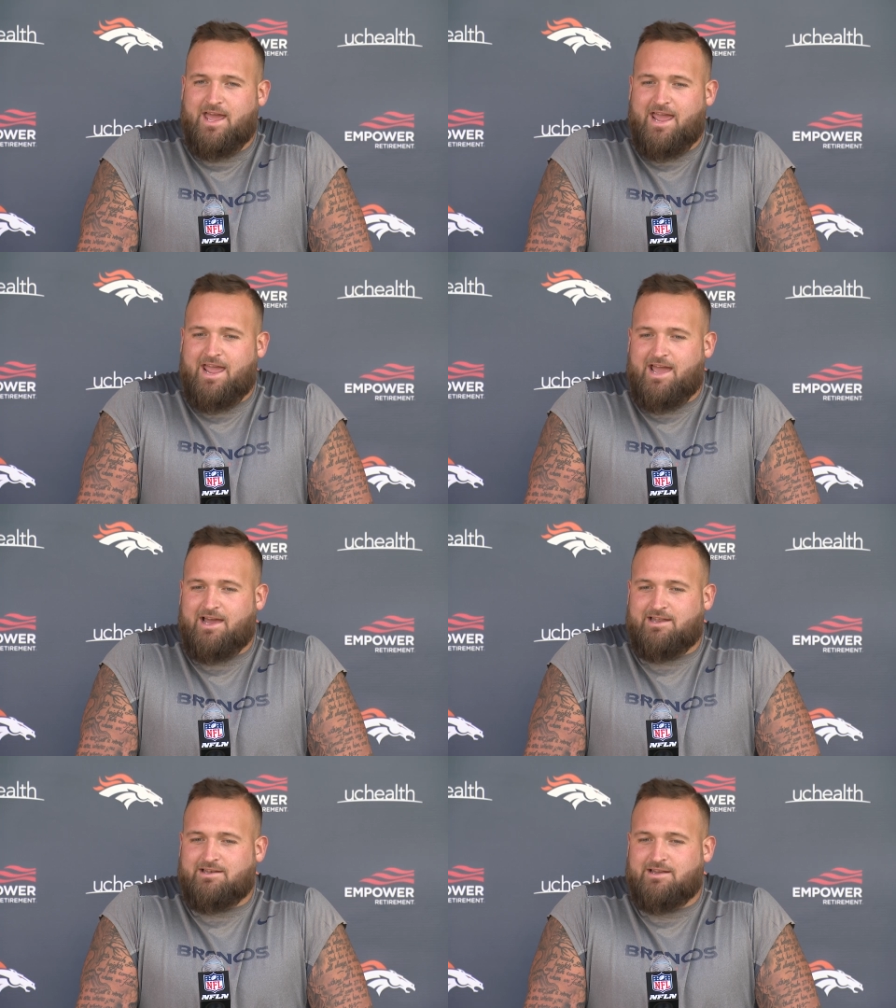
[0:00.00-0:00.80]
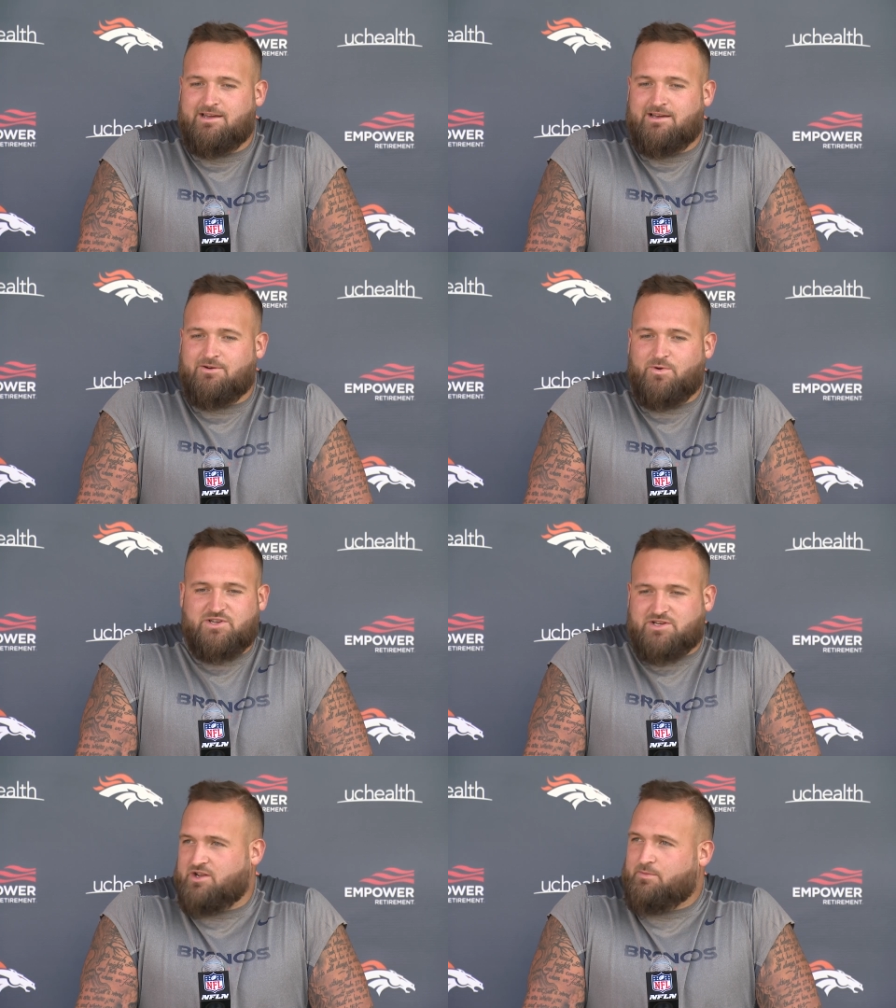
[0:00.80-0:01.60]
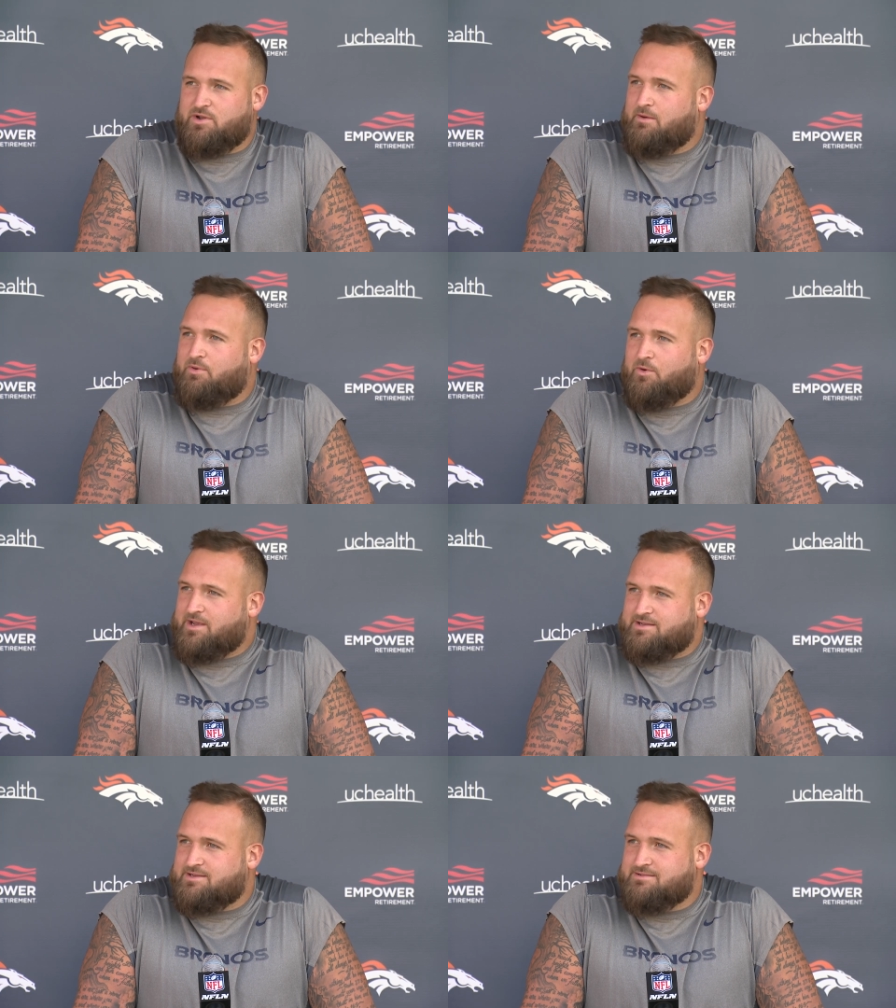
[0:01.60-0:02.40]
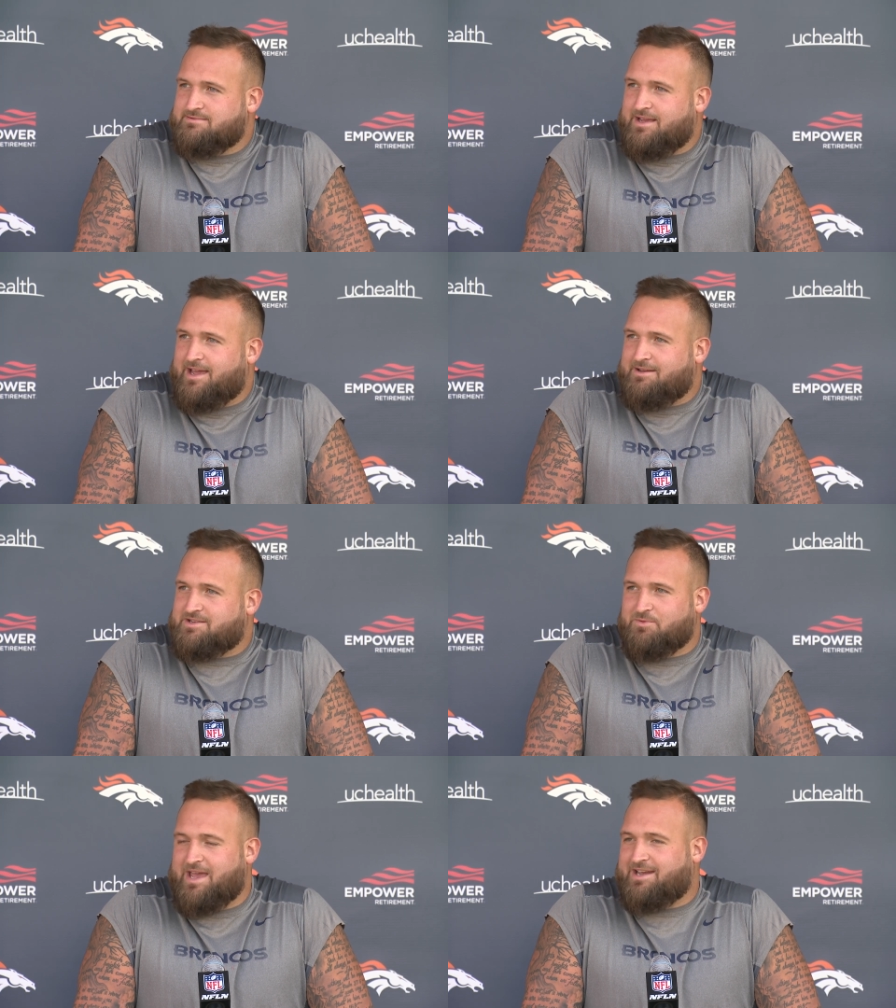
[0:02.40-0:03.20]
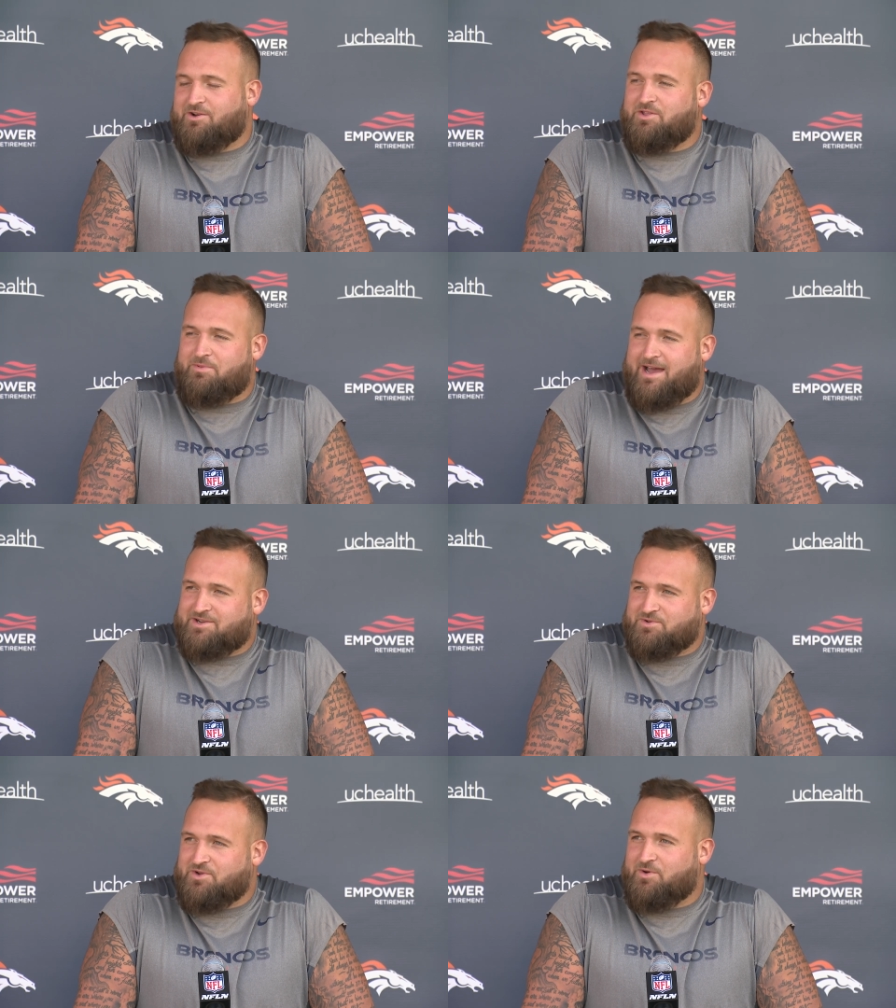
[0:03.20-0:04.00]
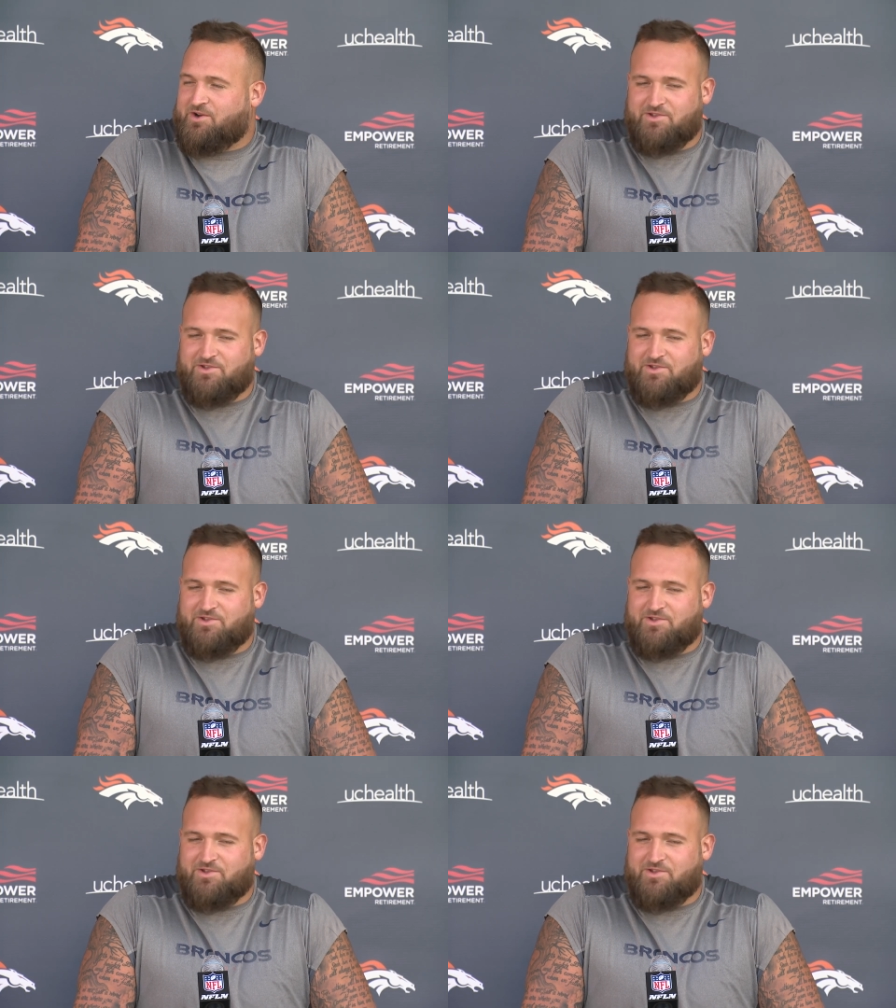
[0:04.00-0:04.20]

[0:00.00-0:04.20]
and we just couldn't put up points and so we had to go to the pass really quick.